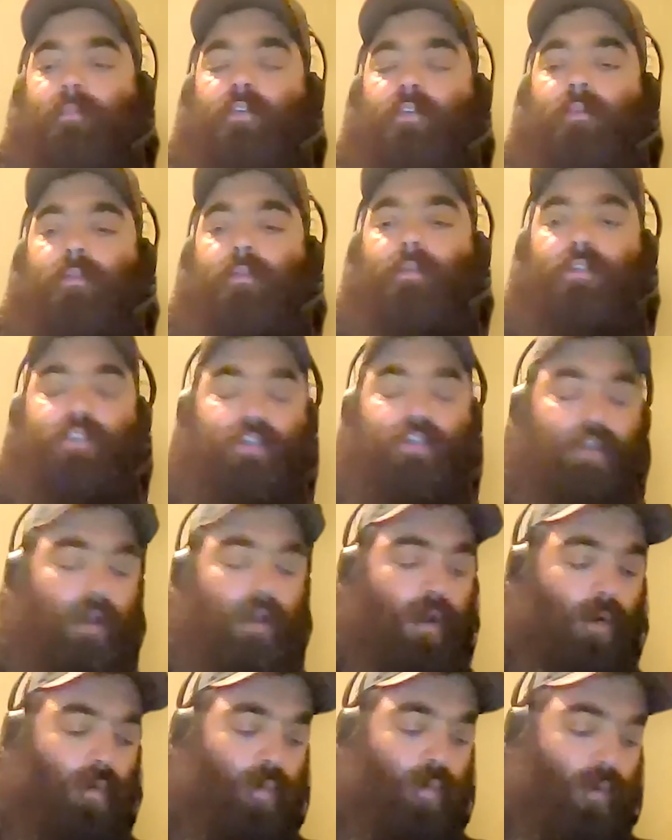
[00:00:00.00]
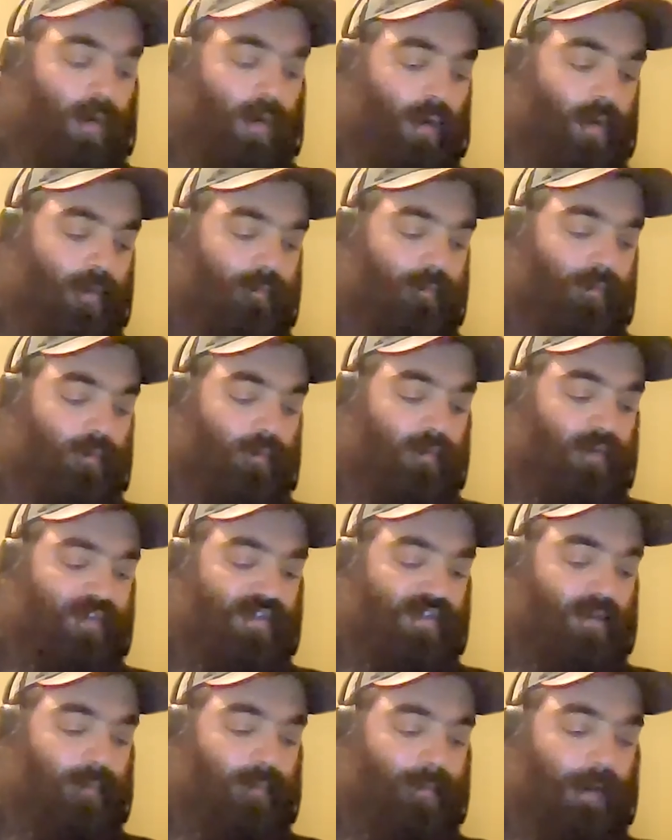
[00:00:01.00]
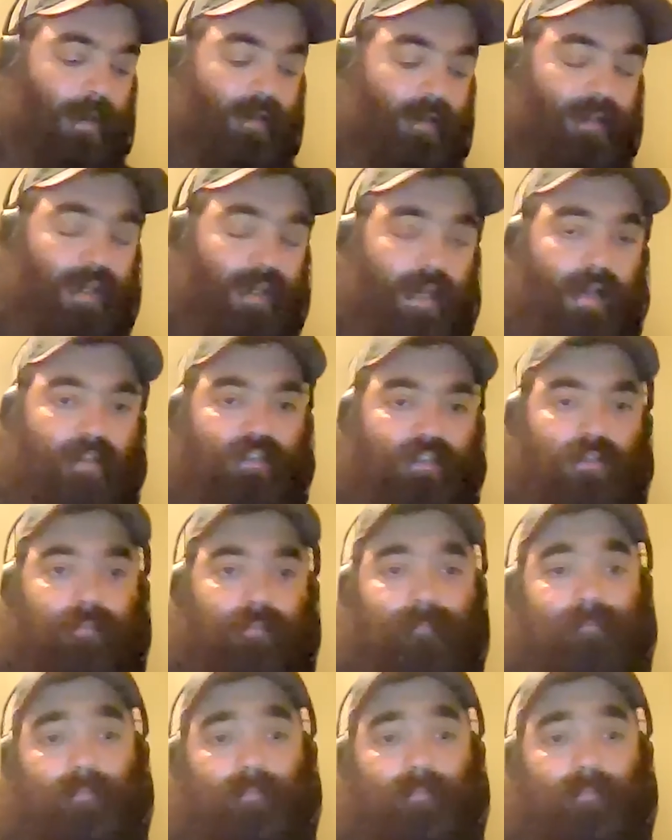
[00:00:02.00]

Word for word: to the show wherever you listen to podcasts.